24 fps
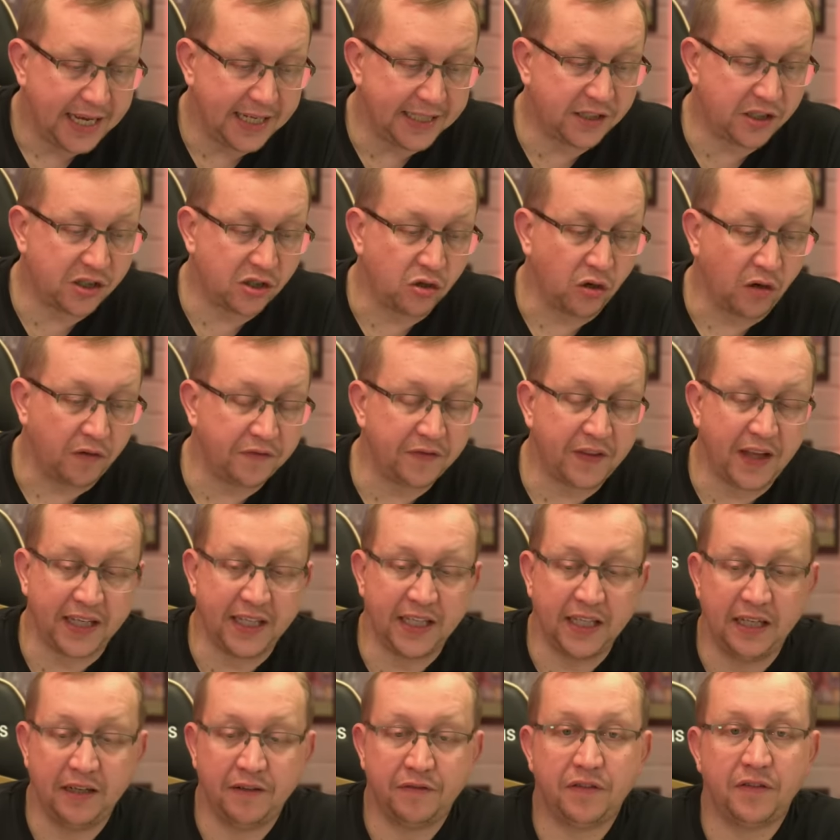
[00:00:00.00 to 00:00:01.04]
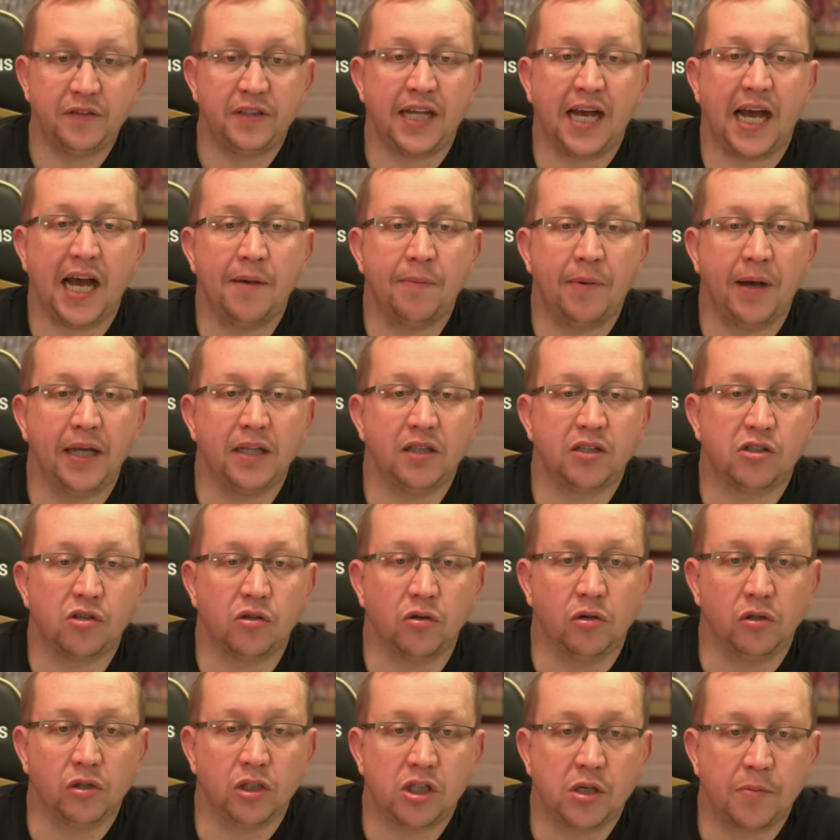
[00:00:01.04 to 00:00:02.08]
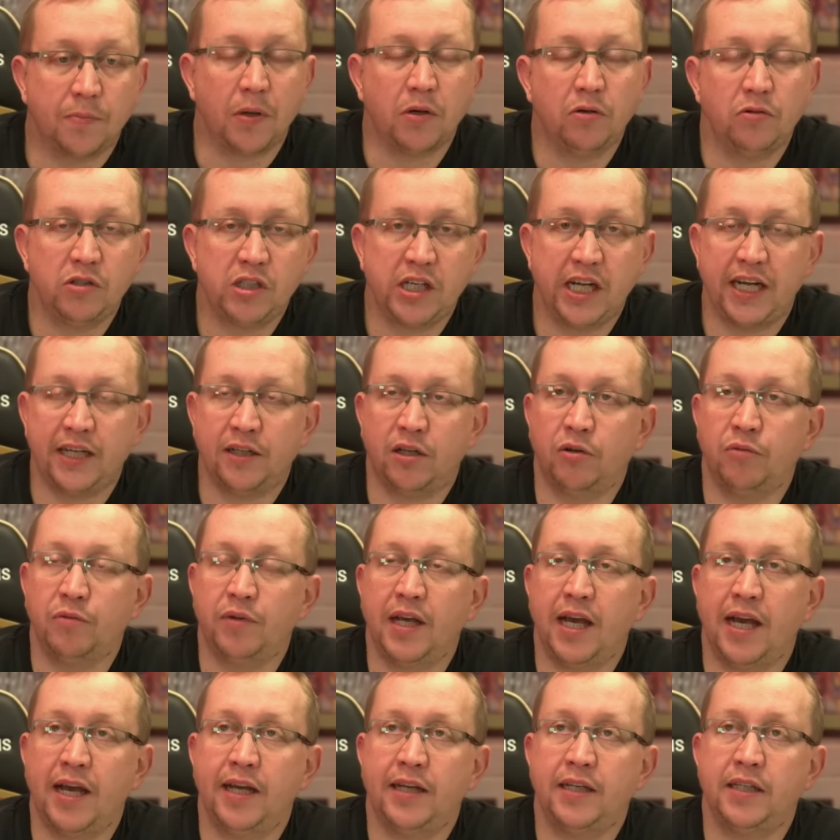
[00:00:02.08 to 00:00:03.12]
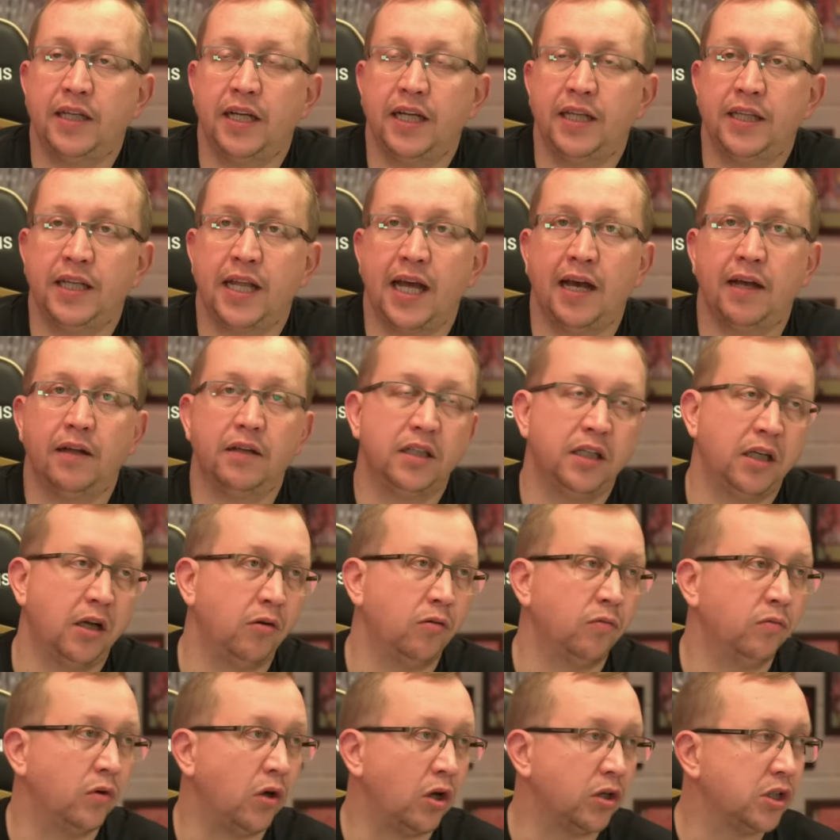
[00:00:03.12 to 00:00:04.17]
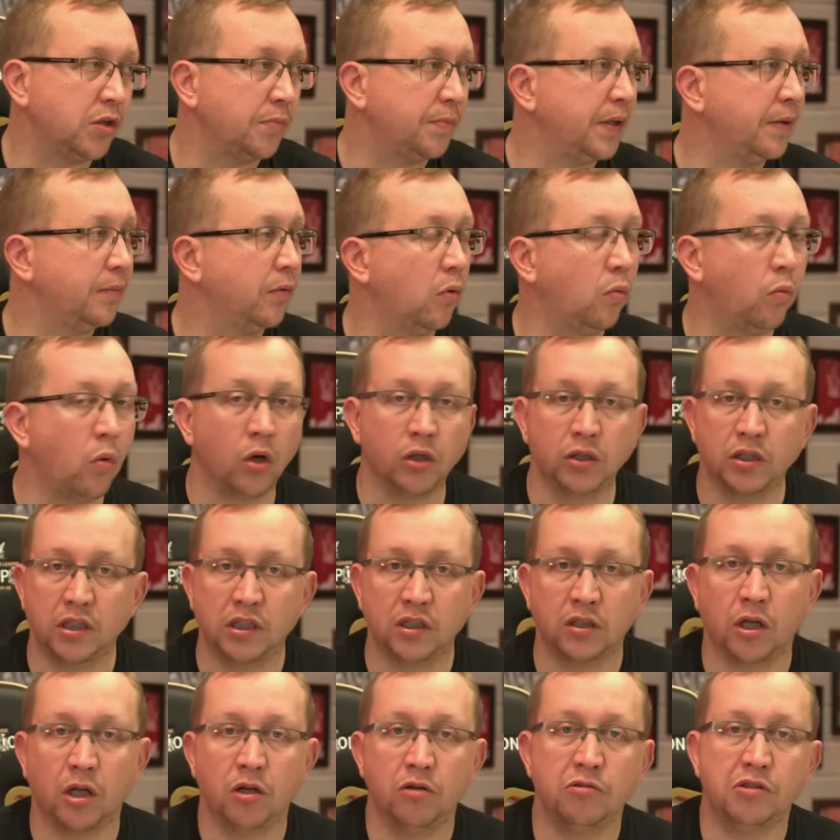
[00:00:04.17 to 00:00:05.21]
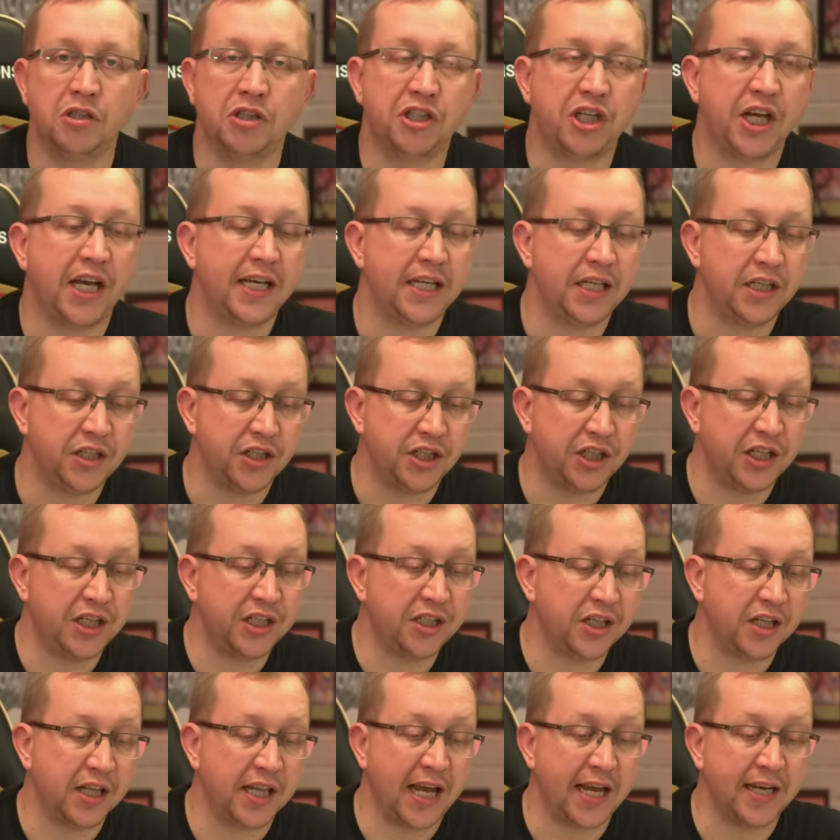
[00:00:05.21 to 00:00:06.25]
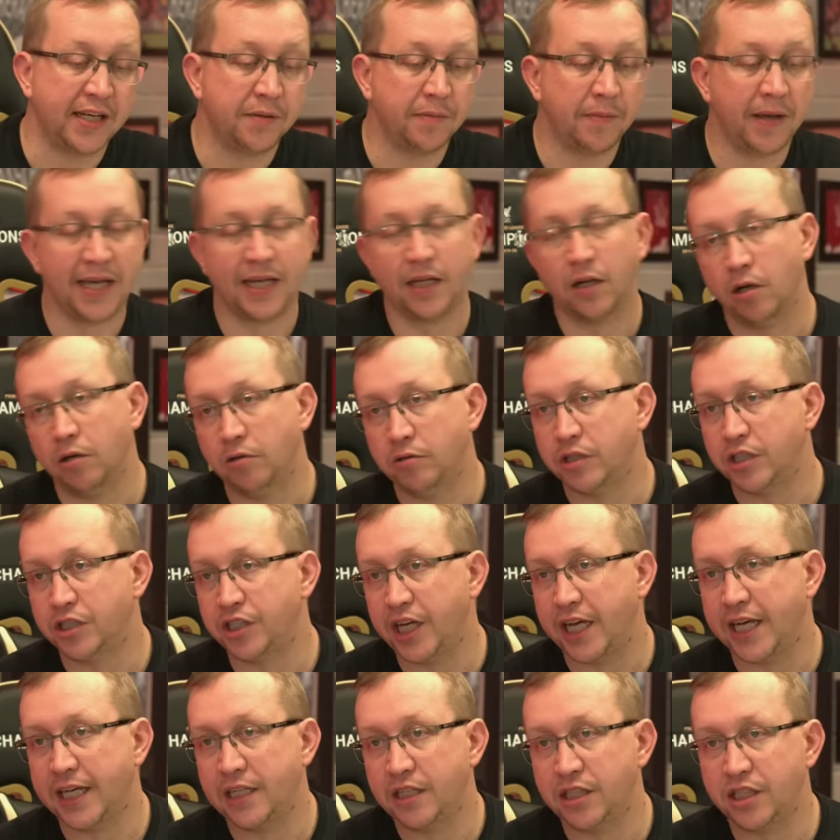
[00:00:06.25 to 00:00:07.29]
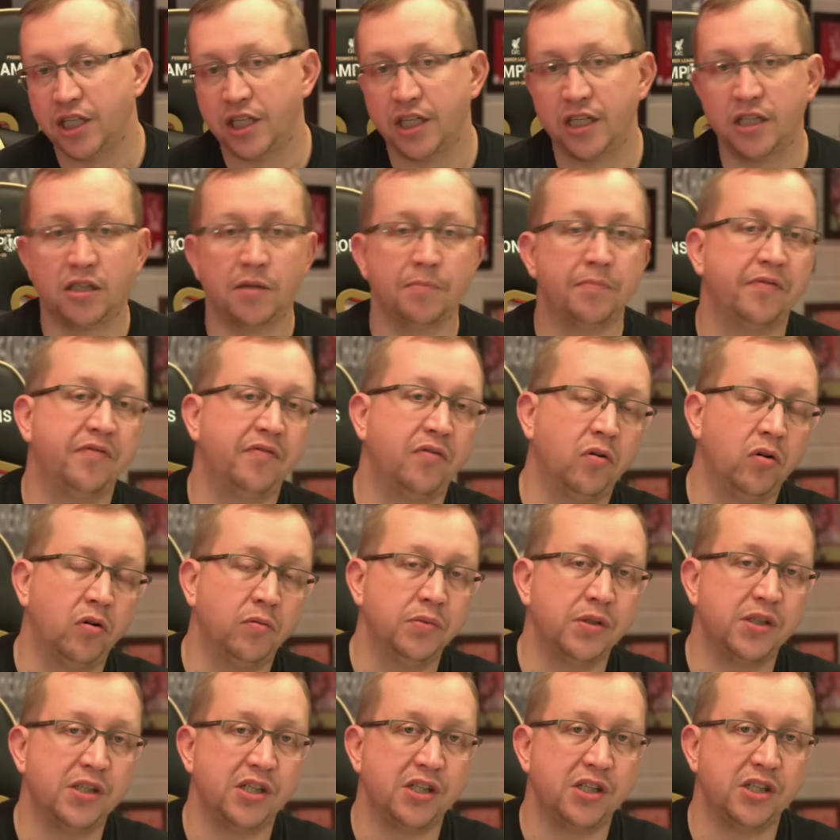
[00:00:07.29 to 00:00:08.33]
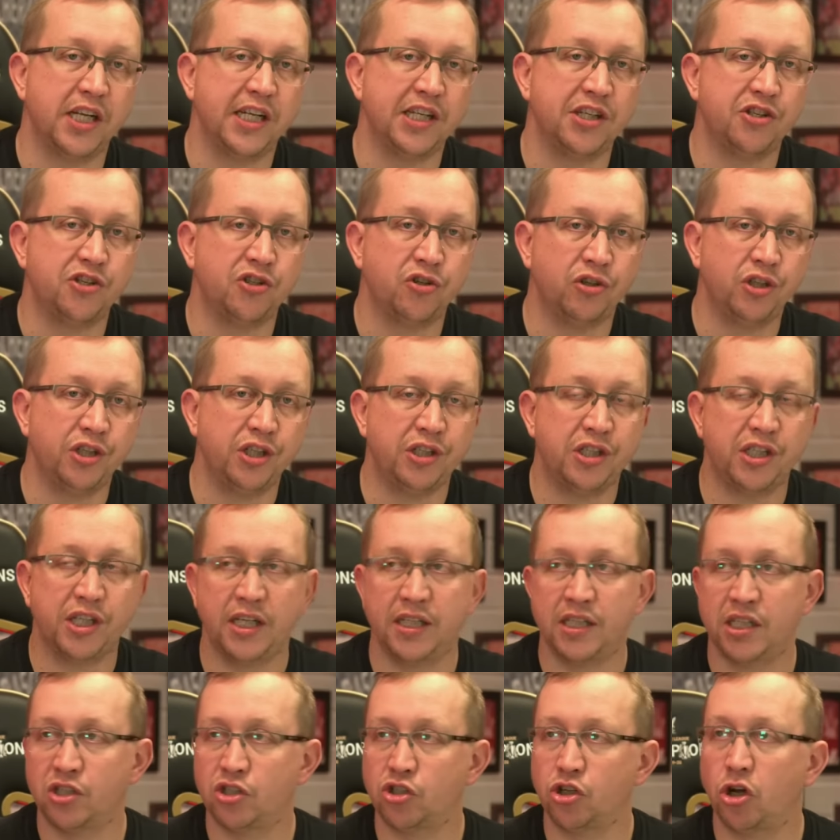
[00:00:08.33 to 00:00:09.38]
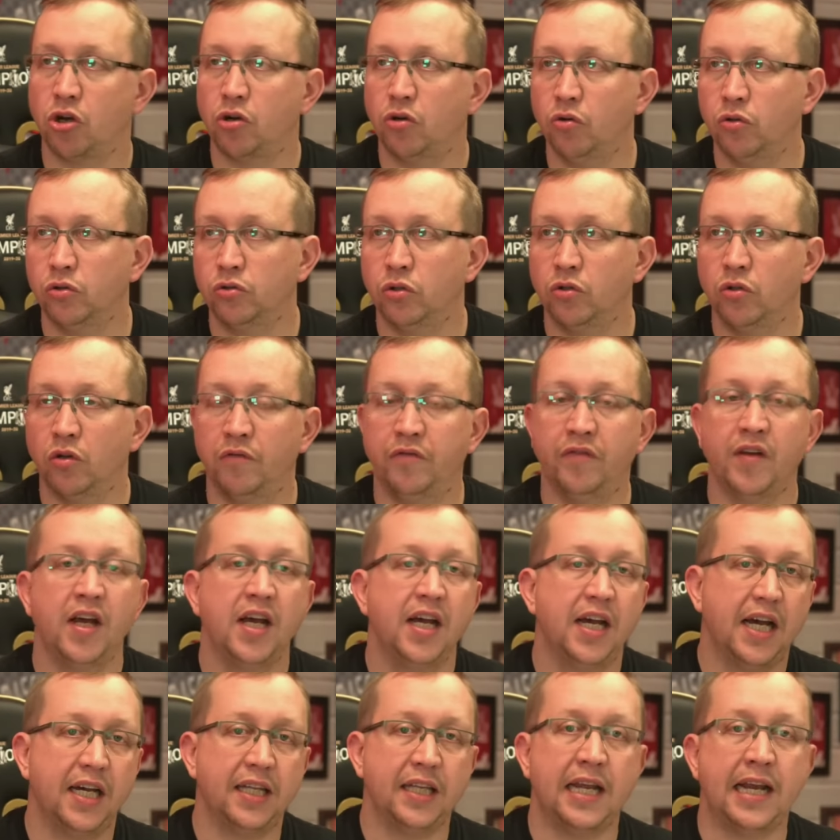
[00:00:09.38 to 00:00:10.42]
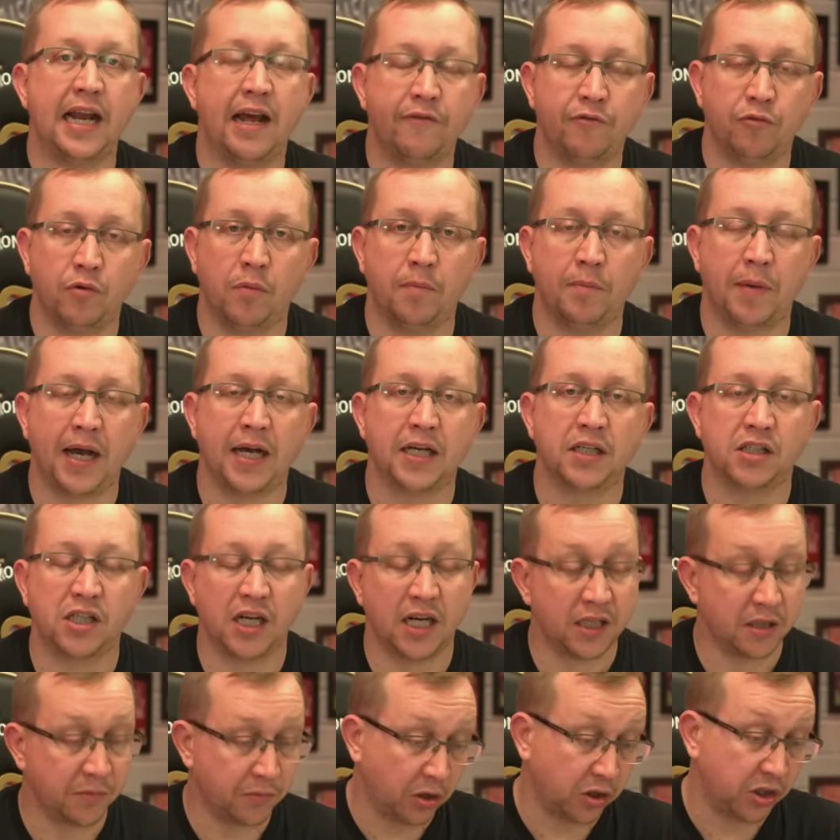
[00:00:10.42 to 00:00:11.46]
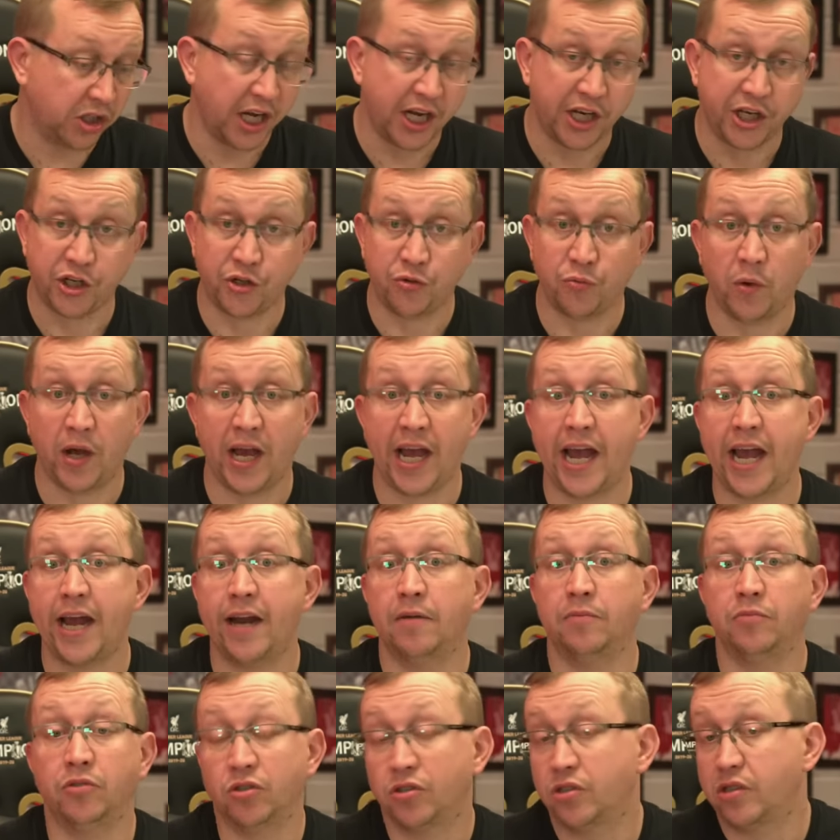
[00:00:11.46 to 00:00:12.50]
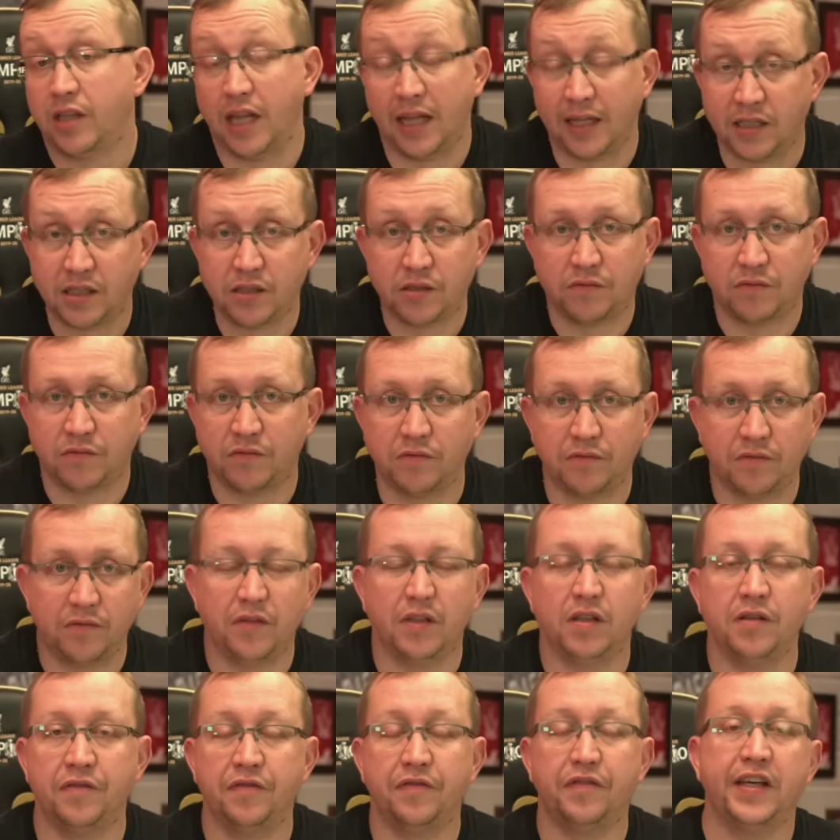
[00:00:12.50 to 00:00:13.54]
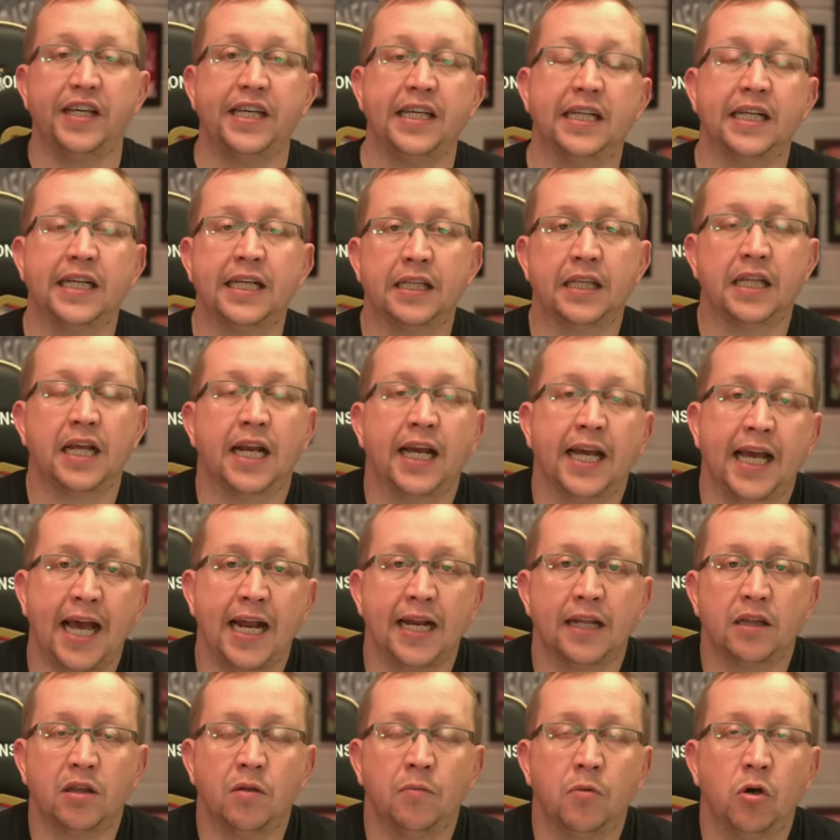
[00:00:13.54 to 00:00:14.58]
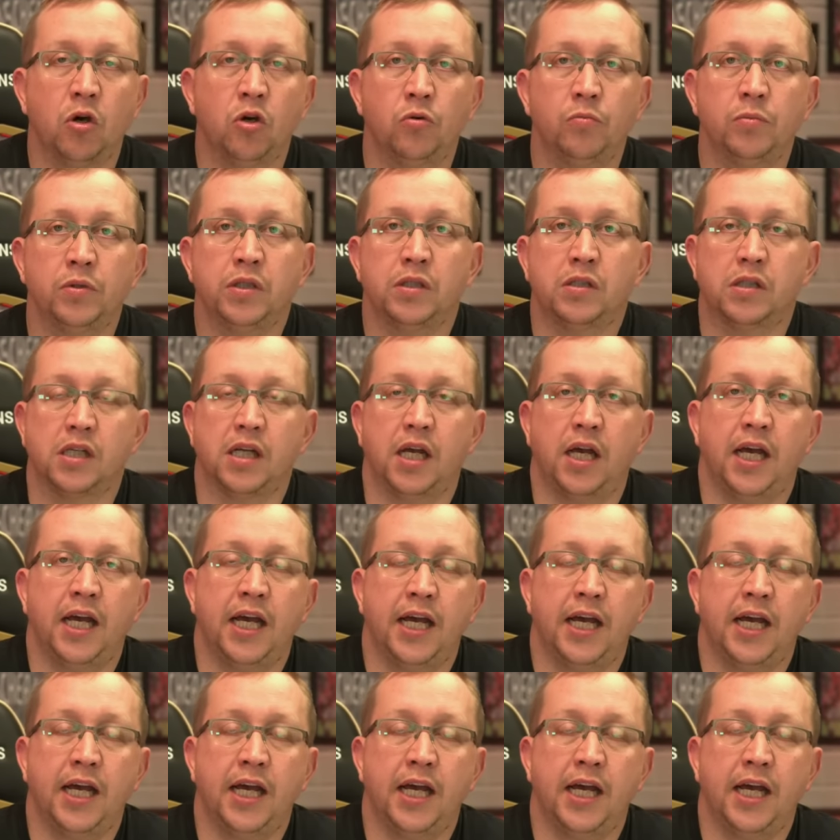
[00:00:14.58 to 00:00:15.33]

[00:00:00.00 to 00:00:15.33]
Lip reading: It's tough that you live and die by the sword, I suppose, here, don't you? In that, you know, lots of people wanting loads of changes, and then you make loads of changes, the performance is disjointed, it's not good enough, and then everyone backtracks. I'm not saying you were, I'm just, that's the feeling that I get at the moment.